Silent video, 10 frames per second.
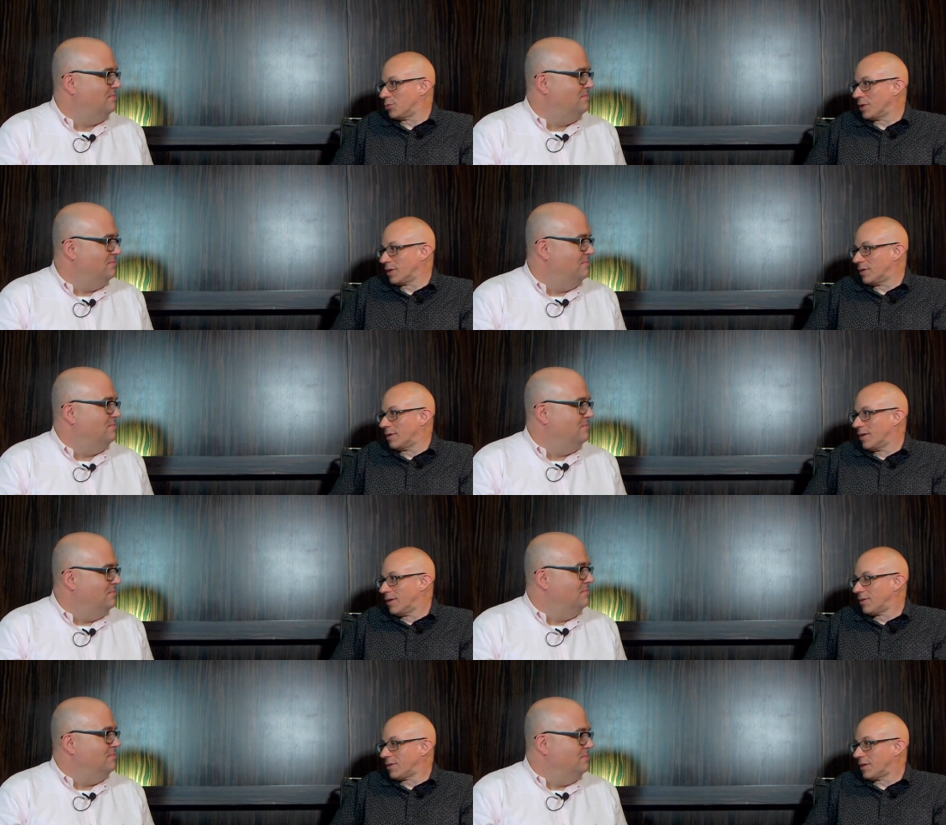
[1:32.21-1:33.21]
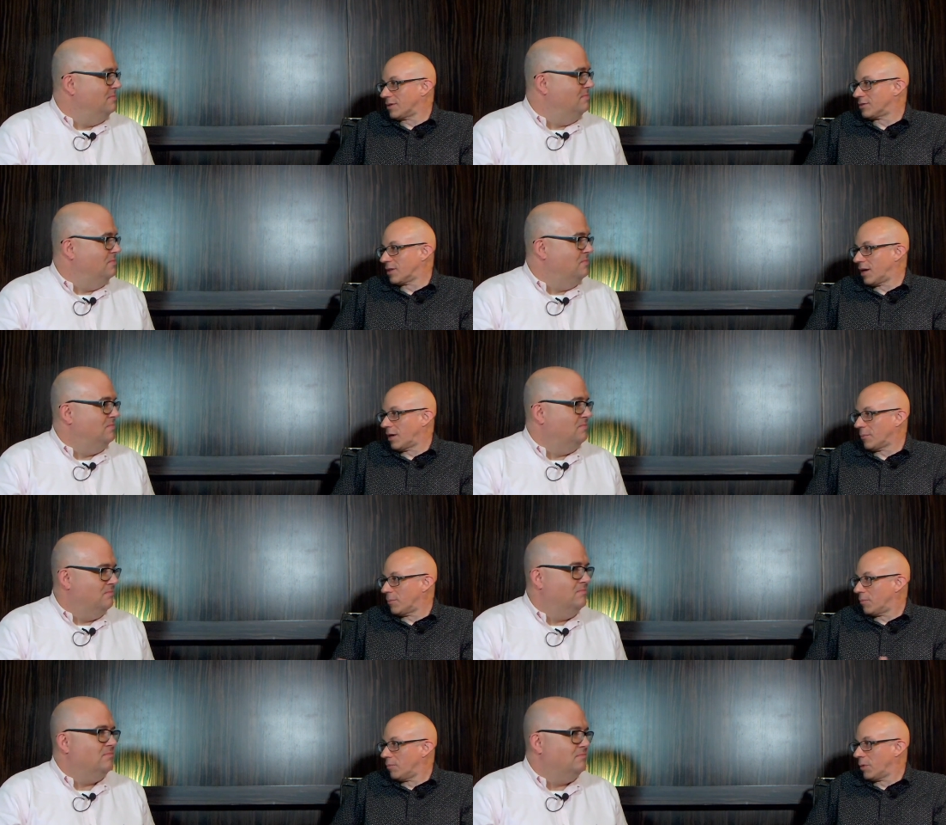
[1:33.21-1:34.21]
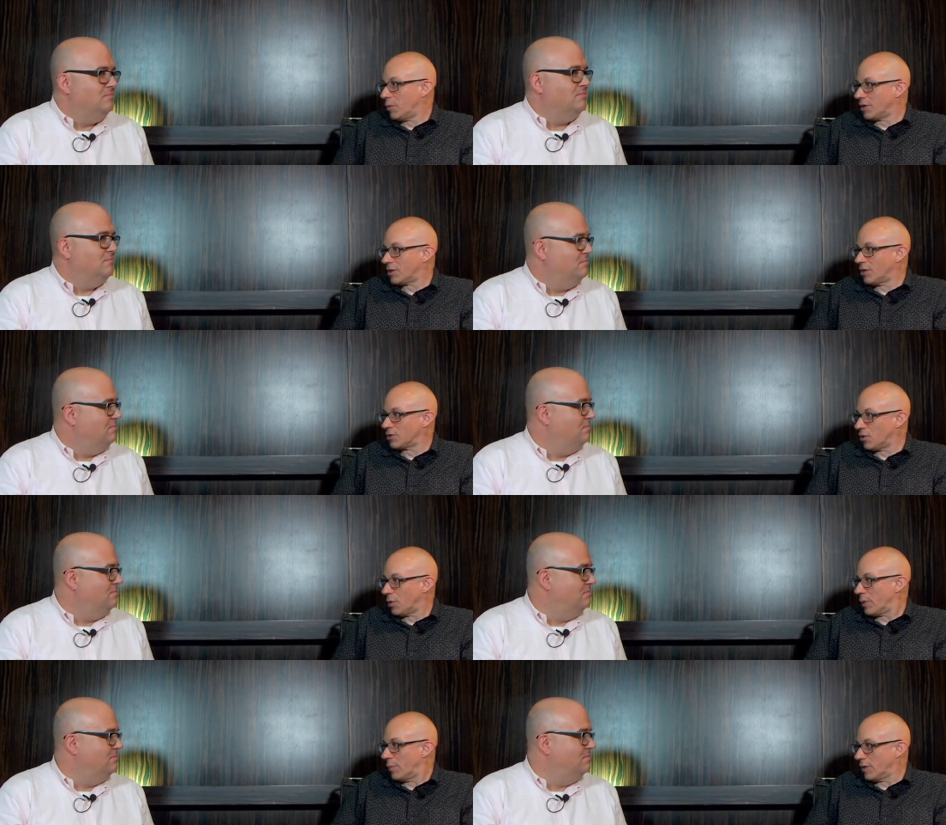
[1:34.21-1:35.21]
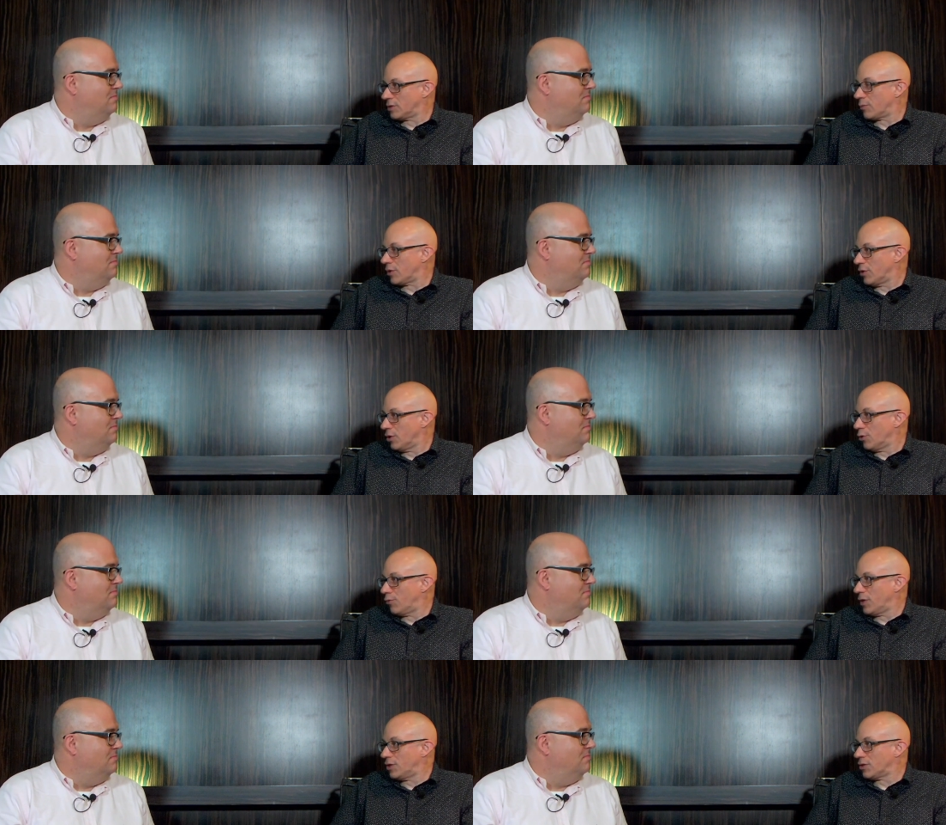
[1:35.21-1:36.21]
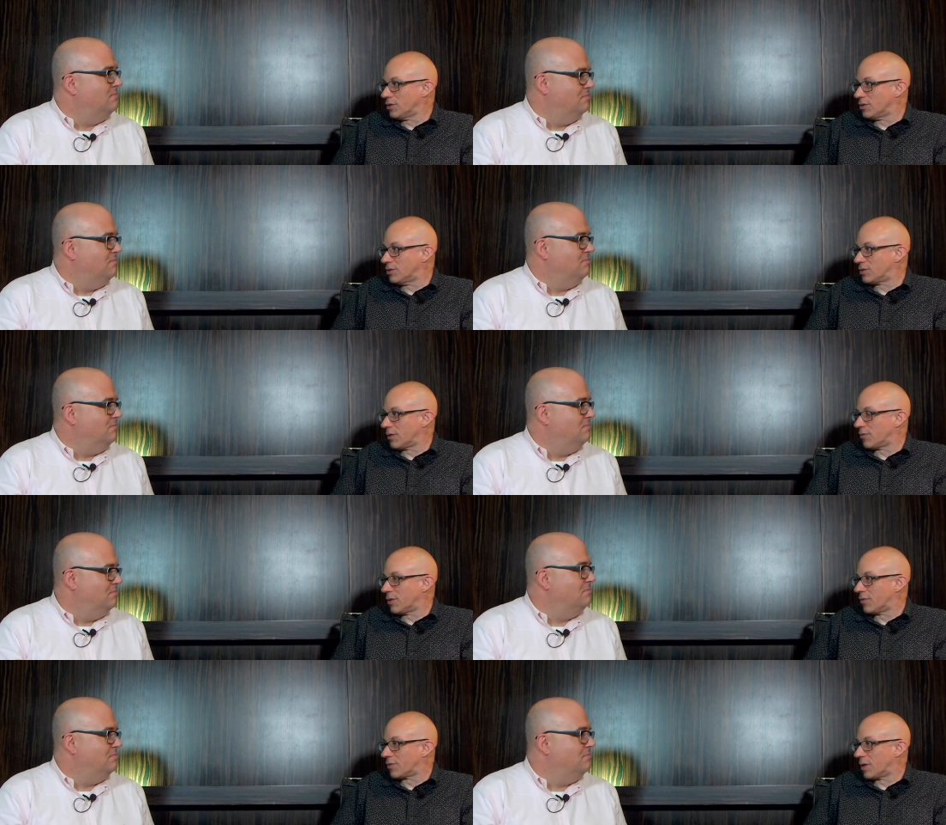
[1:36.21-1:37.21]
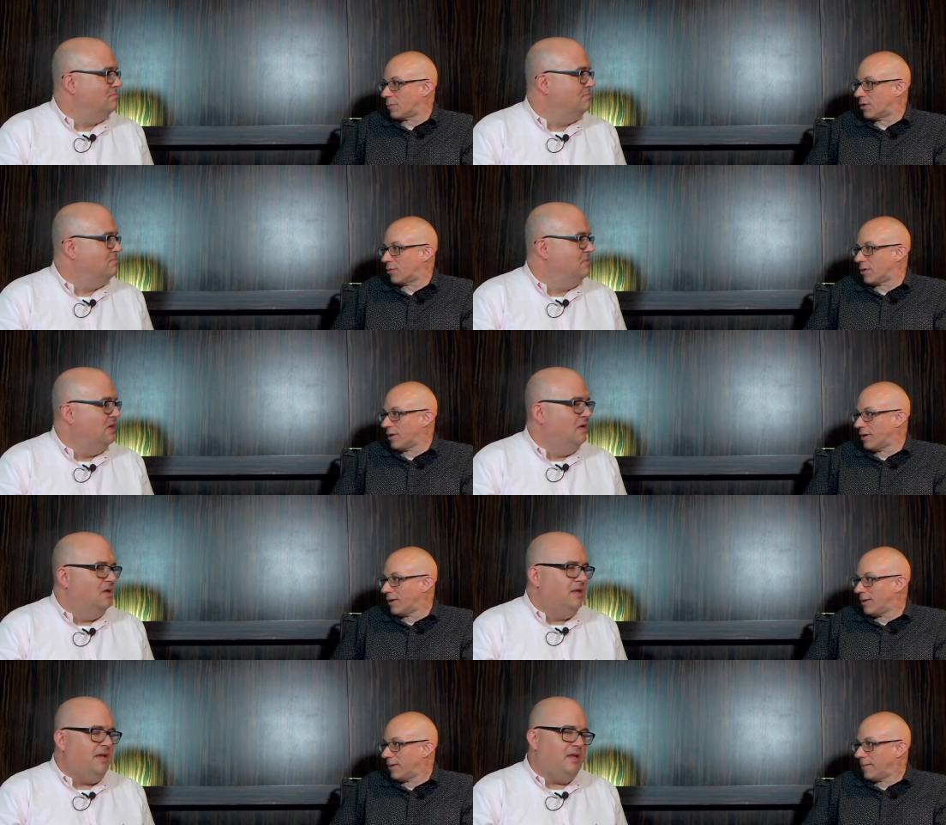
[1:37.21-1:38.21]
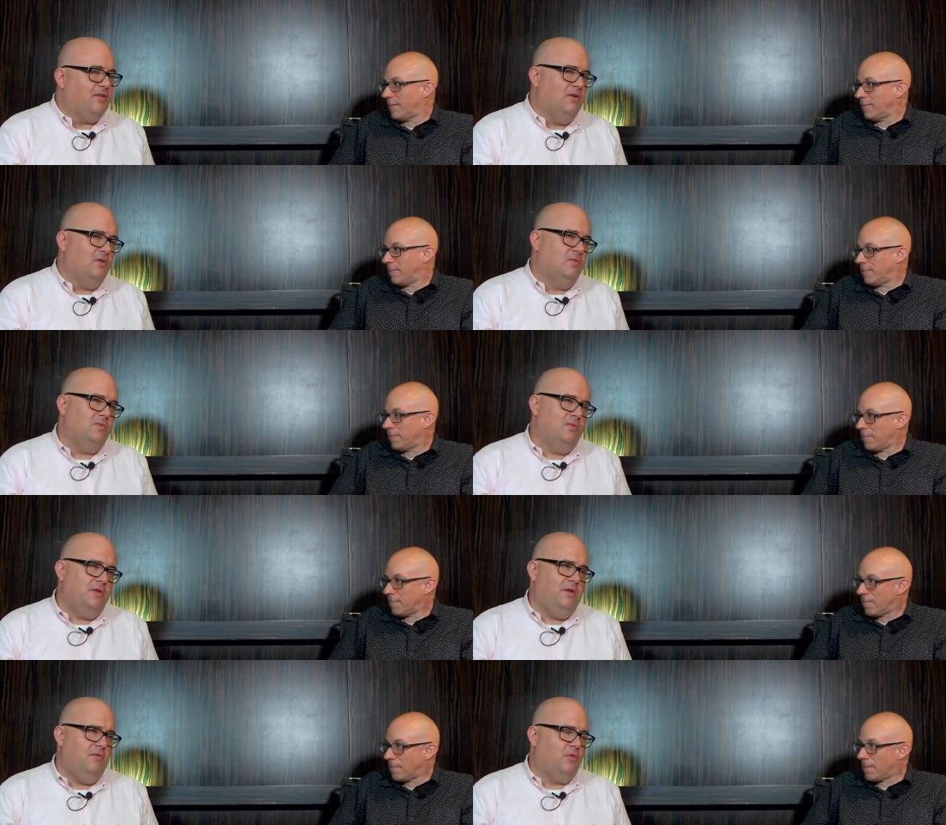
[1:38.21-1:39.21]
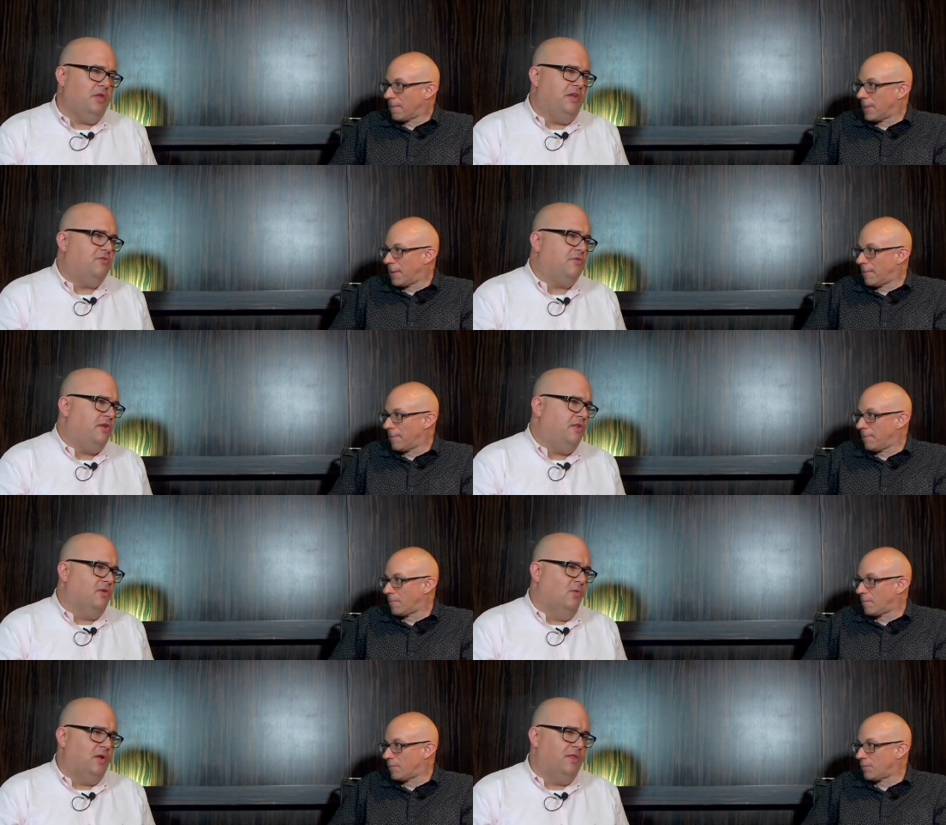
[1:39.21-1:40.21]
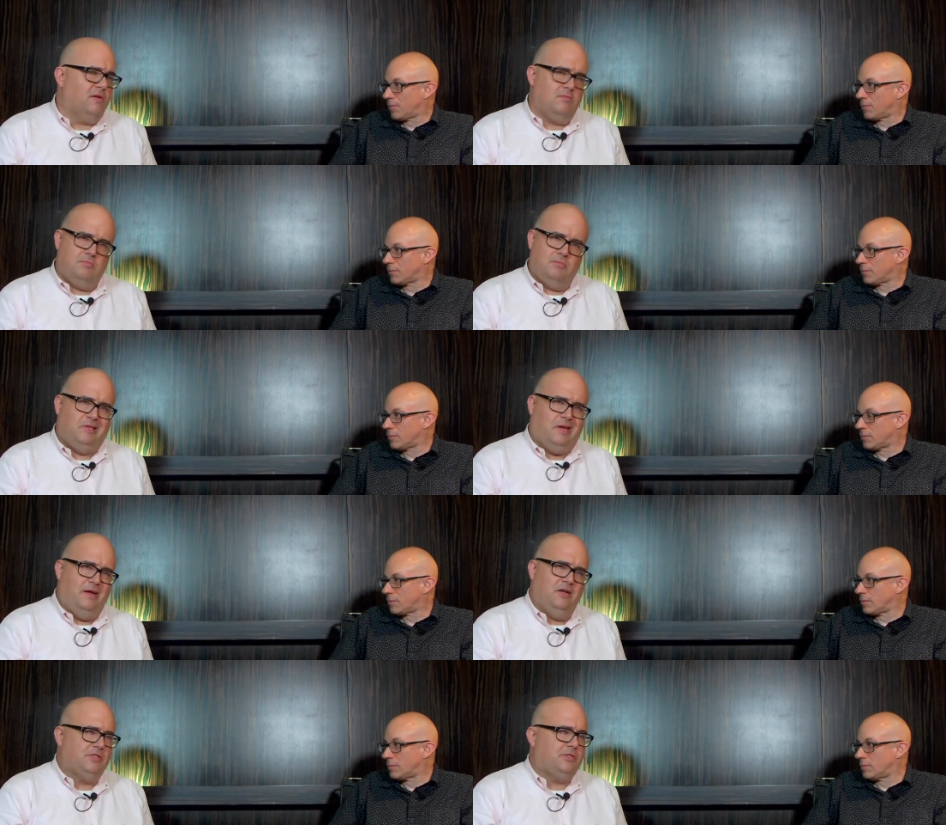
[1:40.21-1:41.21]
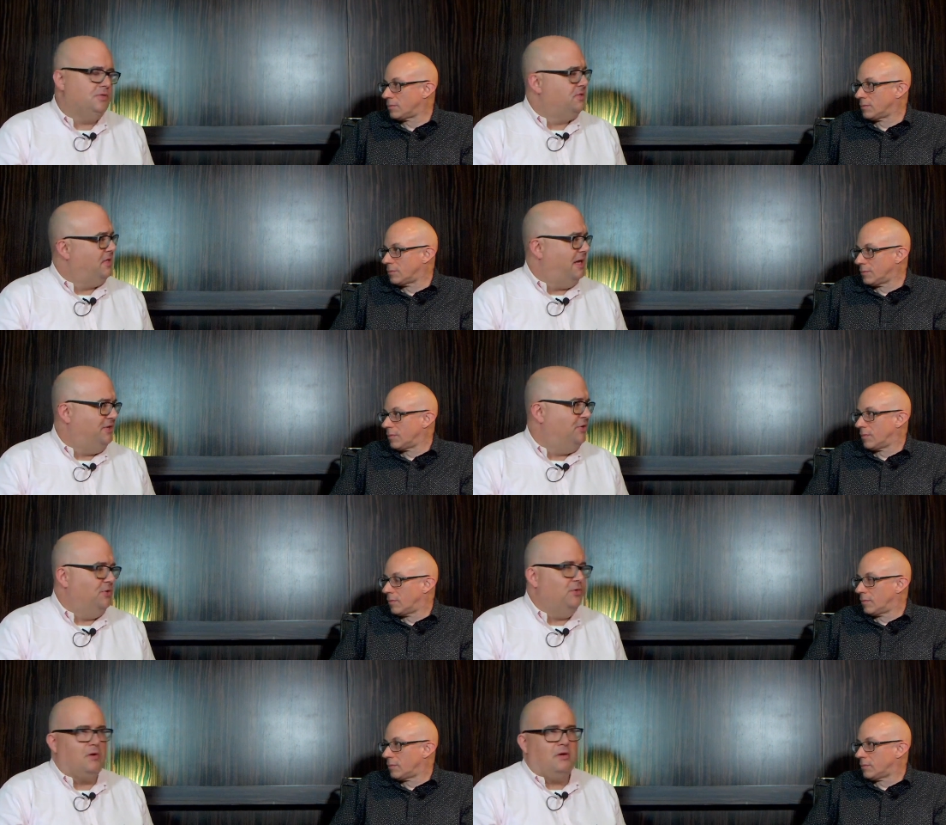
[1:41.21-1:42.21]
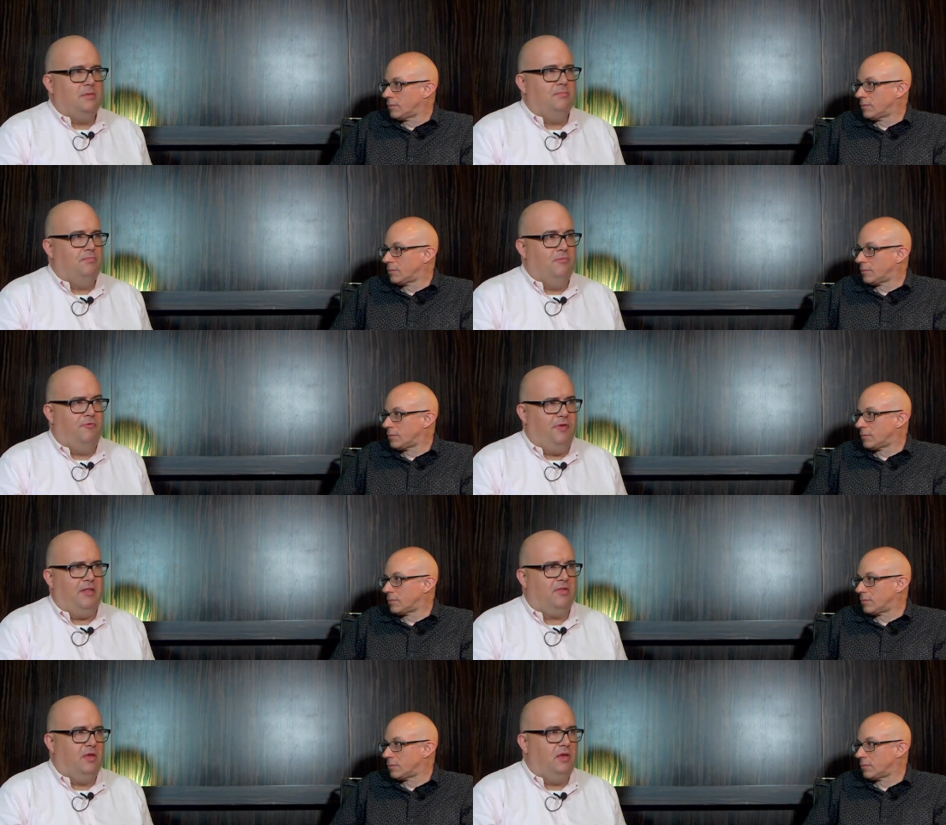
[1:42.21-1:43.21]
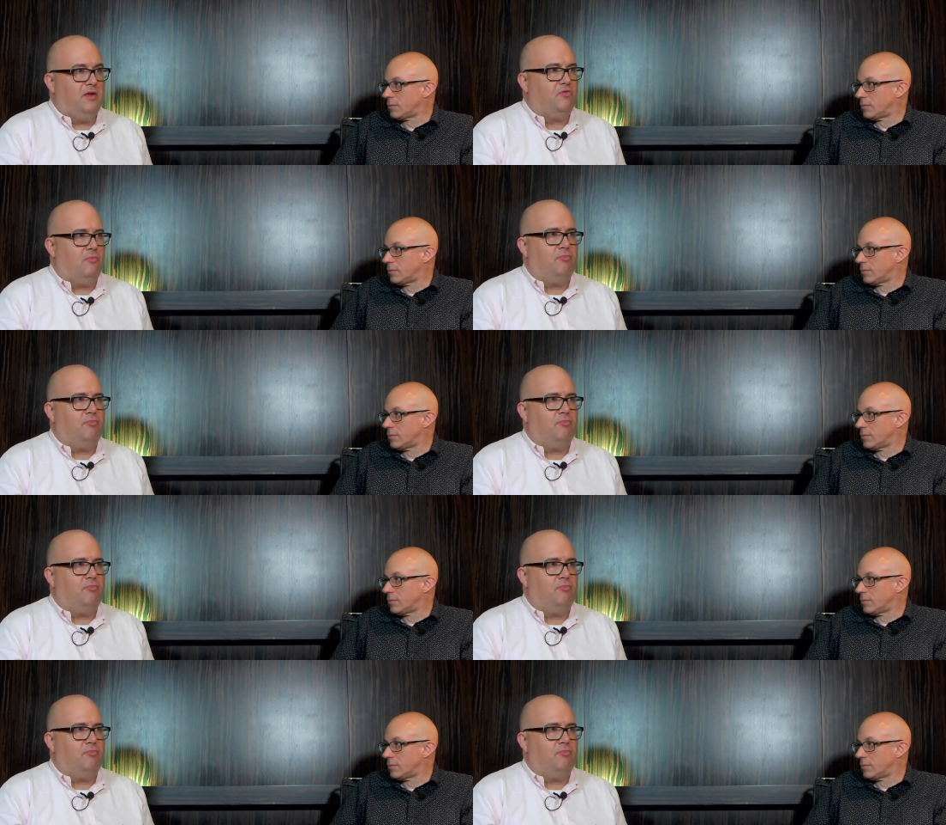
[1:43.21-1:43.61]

Speaker 1: big things. Um, maybe you can tell us a little bit about some of the new features and stuff that have come out.
Speaker 2: Yeah, so really interesting. So one of the side hustles I do, or fancy extra